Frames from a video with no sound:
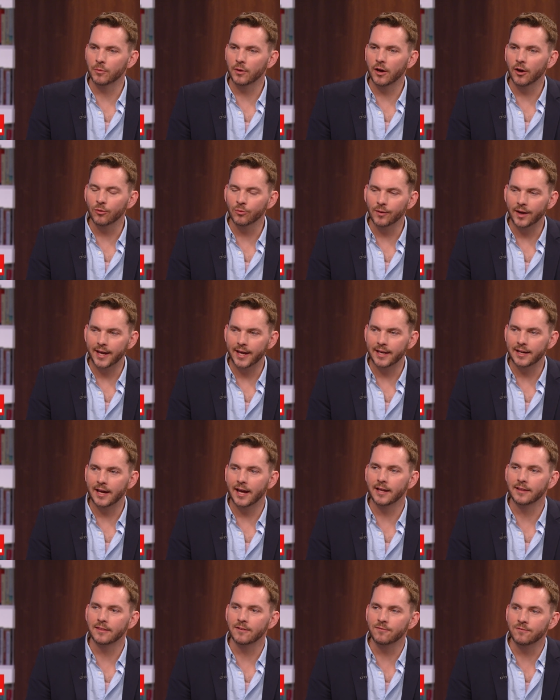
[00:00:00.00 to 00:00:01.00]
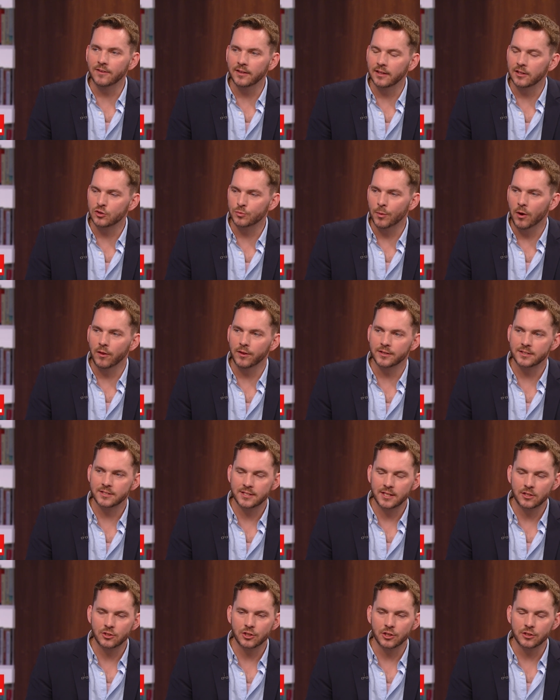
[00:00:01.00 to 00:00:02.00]
a raid at the Village Mall in
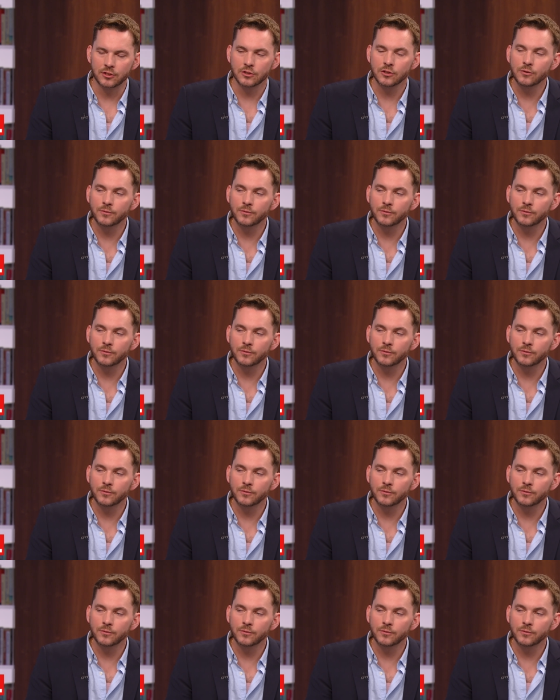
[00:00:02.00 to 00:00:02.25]
Saint John's,